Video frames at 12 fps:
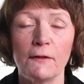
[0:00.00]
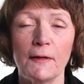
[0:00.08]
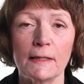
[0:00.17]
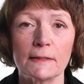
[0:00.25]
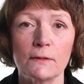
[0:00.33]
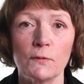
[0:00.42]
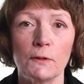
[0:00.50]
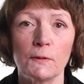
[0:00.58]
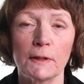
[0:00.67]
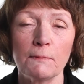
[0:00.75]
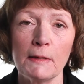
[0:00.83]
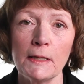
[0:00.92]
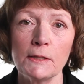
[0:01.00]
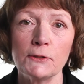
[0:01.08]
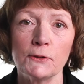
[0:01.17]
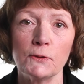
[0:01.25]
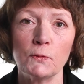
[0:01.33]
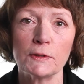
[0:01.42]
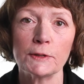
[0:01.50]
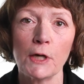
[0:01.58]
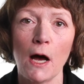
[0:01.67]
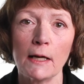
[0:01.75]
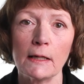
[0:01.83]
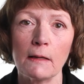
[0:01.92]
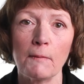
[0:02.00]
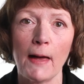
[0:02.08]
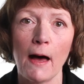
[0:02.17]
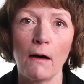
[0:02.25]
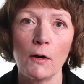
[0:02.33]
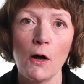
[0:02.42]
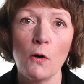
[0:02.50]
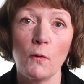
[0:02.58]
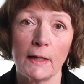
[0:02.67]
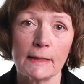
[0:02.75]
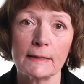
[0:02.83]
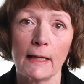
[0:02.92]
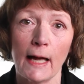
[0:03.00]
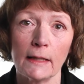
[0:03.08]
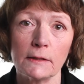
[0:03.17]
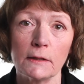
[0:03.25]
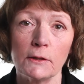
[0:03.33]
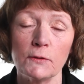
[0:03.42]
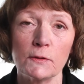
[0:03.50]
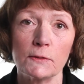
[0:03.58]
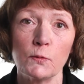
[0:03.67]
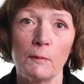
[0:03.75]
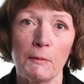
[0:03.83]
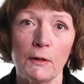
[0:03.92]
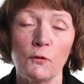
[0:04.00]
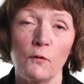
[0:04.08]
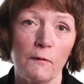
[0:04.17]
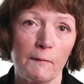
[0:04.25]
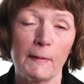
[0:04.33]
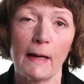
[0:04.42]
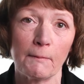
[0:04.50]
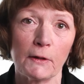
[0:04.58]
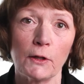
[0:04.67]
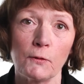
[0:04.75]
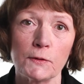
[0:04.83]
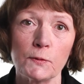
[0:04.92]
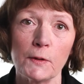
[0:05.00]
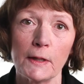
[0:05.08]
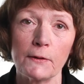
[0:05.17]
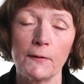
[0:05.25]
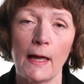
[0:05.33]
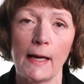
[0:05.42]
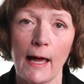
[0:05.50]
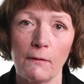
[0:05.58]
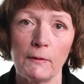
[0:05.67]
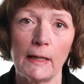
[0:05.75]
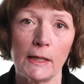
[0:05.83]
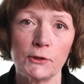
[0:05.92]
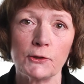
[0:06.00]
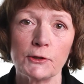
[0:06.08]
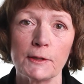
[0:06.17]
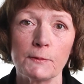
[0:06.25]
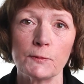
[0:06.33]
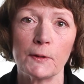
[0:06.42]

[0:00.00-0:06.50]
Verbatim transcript: things that we were committed to was talking about what it's like to lose women who we've become close with and had relationships